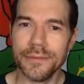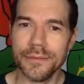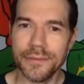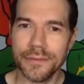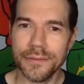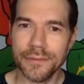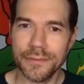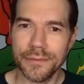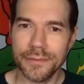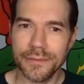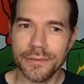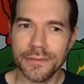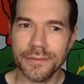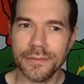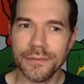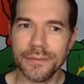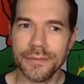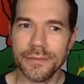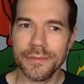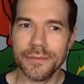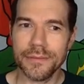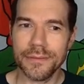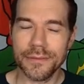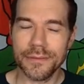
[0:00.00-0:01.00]

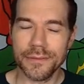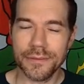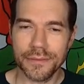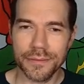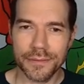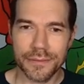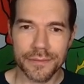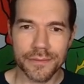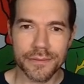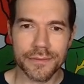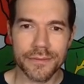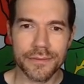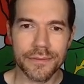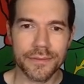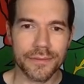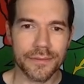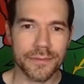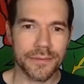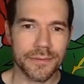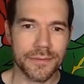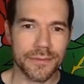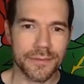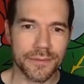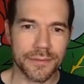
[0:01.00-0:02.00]

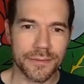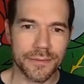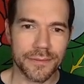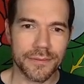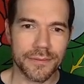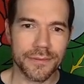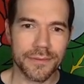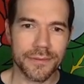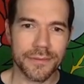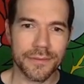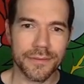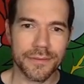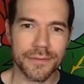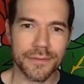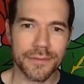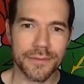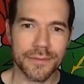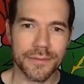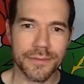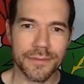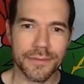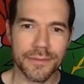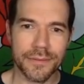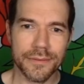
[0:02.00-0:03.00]

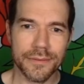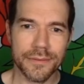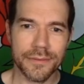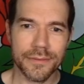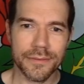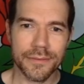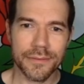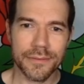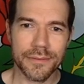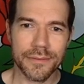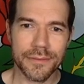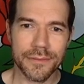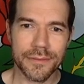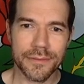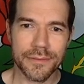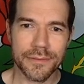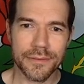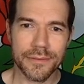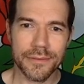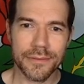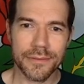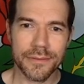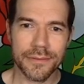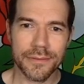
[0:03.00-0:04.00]

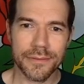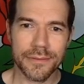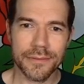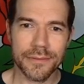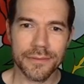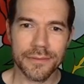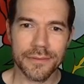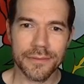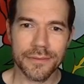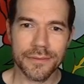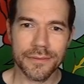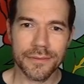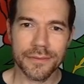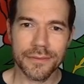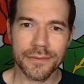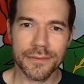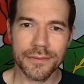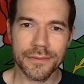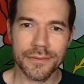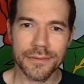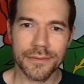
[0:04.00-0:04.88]
No words are spoken by the person on screen.